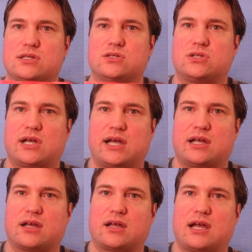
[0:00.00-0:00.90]
is
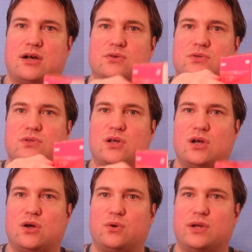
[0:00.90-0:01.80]
like how
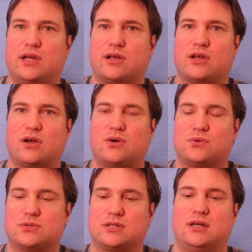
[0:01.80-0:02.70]
slow it
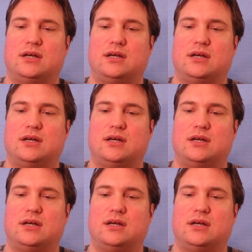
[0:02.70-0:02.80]
goes.